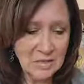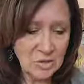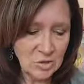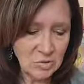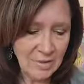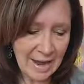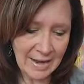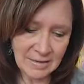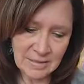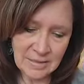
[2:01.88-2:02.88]
to do
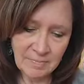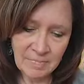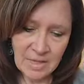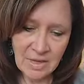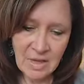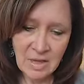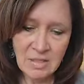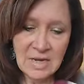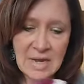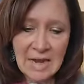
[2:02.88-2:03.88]
that.
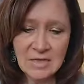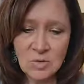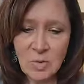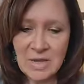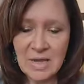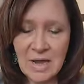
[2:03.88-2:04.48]
The next week